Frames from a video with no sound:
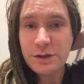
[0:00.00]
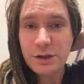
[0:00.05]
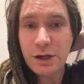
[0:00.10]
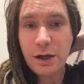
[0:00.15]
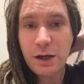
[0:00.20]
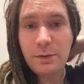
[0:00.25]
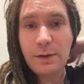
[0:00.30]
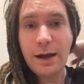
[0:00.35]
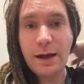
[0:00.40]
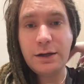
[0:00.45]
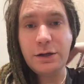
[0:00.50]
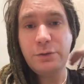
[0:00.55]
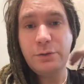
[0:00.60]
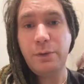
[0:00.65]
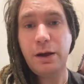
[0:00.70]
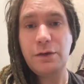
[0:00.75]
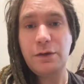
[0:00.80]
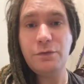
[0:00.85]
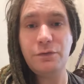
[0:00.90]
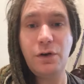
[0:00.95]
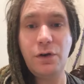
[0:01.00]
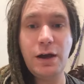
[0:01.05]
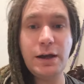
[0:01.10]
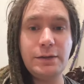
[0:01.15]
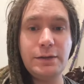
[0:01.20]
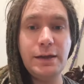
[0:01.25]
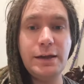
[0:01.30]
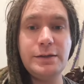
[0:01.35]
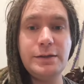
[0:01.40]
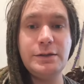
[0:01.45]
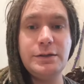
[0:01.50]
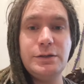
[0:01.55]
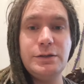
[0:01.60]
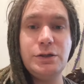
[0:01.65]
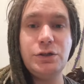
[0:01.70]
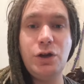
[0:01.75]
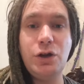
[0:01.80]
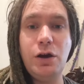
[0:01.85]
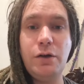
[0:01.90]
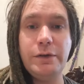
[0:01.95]
and you might find that it's a
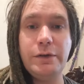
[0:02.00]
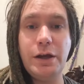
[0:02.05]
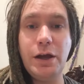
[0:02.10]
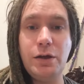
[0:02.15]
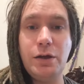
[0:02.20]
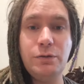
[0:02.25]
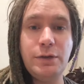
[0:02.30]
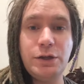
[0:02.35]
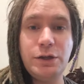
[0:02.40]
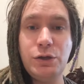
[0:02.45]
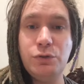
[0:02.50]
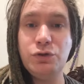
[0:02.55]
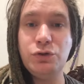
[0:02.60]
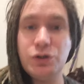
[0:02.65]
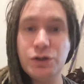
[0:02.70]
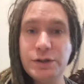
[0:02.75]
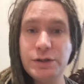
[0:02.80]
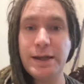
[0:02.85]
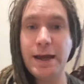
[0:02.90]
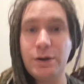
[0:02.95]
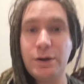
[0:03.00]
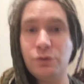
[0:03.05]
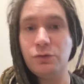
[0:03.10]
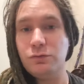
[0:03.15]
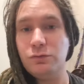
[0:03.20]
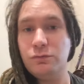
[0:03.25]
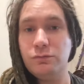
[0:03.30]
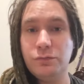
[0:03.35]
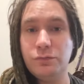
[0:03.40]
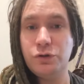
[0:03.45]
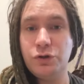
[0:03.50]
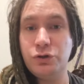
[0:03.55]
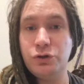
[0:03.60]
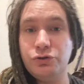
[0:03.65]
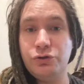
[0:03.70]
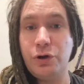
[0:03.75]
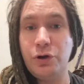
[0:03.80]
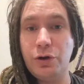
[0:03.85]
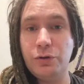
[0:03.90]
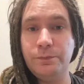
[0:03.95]
scenario that you just cannot
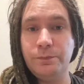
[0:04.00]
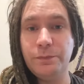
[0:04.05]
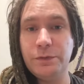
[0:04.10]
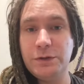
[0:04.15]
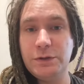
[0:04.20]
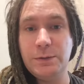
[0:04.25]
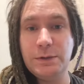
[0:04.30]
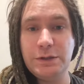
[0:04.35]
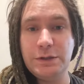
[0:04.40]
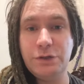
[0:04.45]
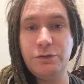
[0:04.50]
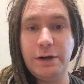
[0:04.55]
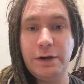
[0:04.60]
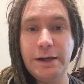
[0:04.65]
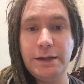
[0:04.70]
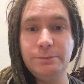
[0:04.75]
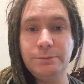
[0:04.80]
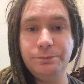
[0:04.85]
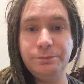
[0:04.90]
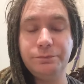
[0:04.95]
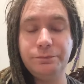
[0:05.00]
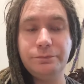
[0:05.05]
control to a degree.